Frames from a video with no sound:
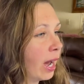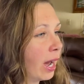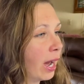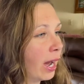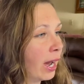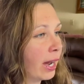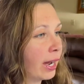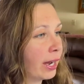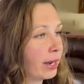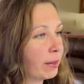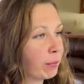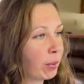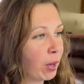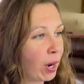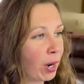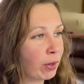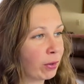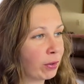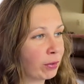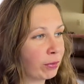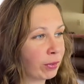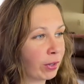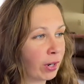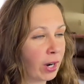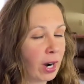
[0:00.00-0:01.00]
I brought
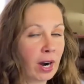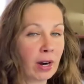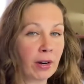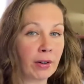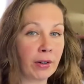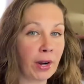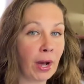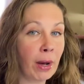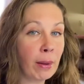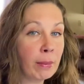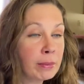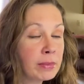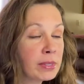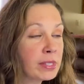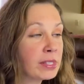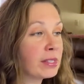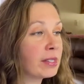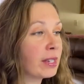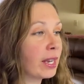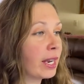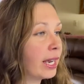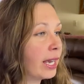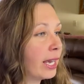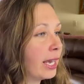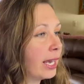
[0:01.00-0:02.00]
over our nums
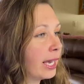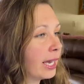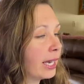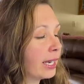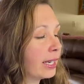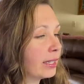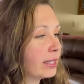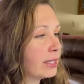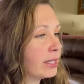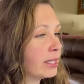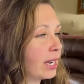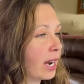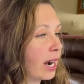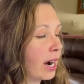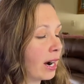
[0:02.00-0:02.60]
and